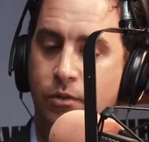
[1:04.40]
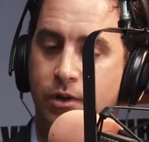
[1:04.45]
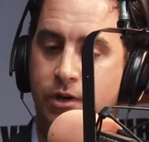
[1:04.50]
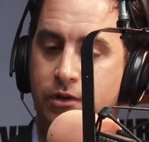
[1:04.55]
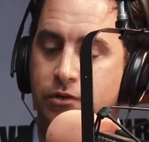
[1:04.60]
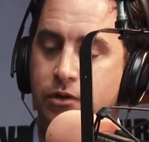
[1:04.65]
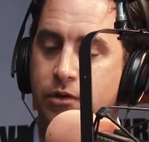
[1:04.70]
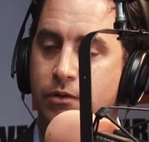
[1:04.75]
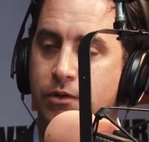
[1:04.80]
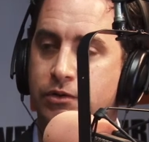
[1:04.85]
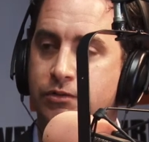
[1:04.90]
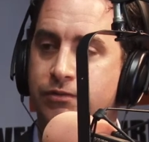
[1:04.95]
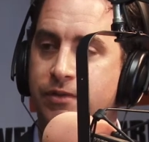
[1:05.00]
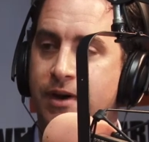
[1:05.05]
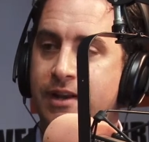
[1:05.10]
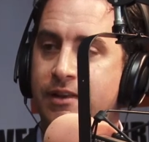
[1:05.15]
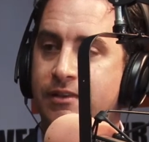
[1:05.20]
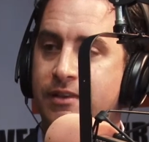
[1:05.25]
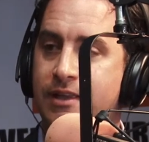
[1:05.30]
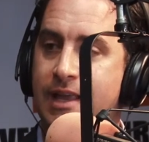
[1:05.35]
to do is
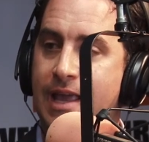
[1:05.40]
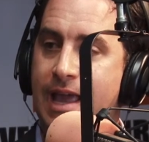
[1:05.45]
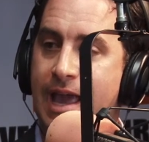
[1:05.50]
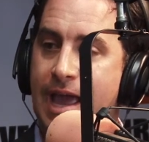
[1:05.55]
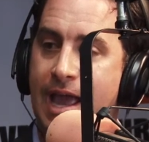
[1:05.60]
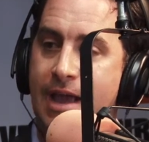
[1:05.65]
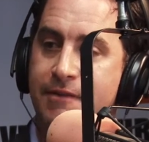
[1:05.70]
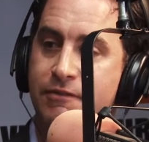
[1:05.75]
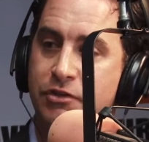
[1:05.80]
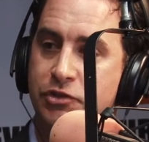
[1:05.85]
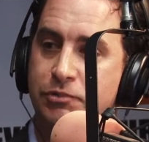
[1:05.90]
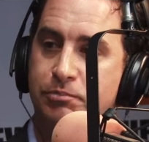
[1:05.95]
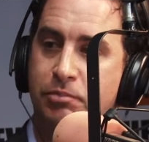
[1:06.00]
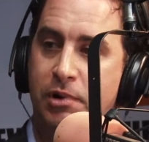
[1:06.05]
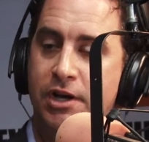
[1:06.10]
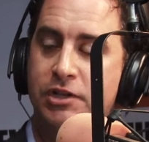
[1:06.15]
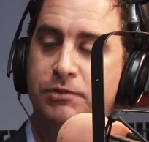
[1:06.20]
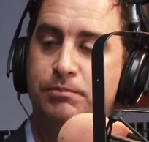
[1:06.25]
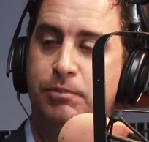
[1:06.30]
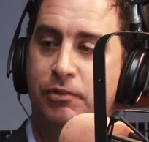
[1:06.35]
find out the average
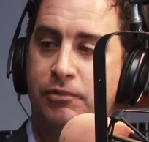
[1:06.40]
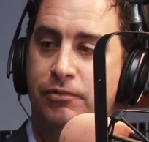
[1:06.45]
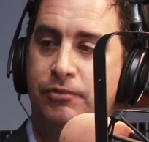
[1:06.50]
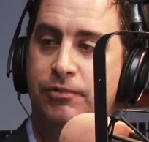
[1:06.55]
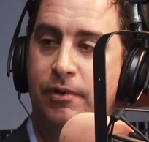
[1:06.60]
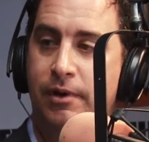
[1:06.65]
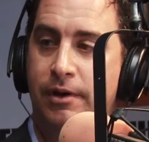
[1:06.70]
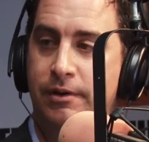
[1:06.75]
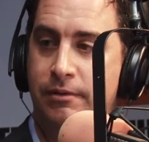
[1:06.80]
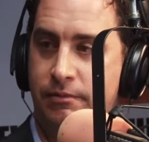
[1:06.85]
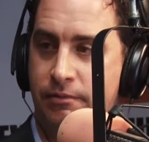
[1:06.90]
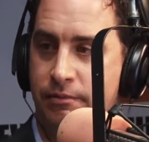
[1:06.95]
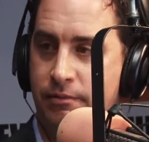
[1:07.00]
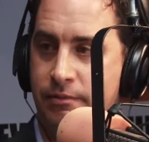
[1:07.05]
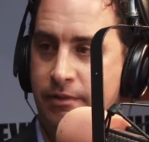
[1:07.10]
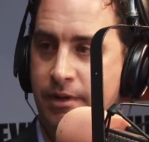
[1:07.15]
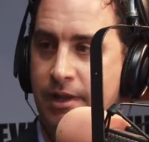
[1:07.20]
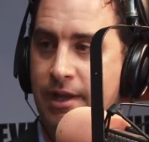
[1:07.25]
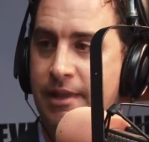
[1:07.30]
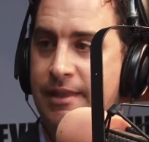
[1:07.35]
price per foot
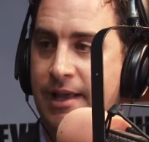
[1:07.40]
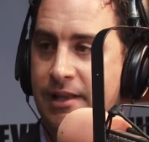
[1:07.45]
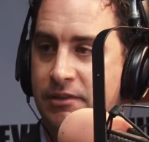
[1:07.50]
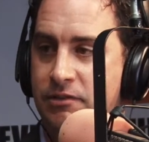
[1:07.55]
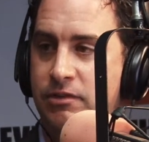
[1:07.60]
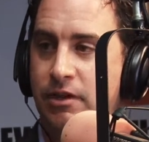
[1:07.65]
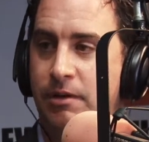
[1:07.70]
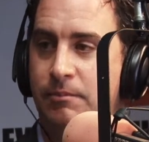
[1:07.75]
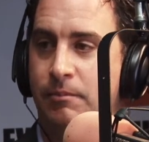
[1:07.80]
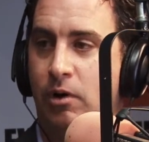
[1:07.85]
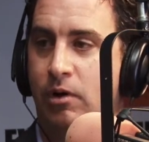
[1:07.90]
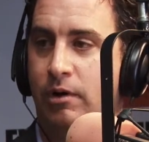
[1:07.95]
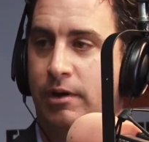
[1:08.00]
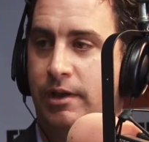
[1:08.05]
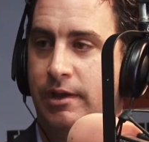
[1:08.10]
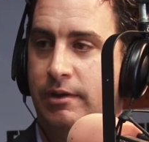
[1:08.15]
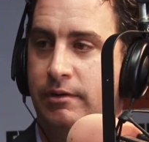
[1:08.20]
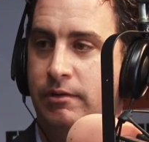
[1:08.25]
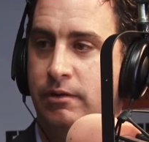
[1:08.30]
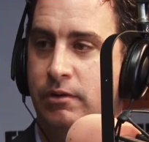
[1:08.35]
in that
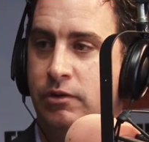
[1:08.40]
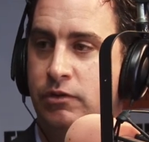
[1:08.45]
submarket.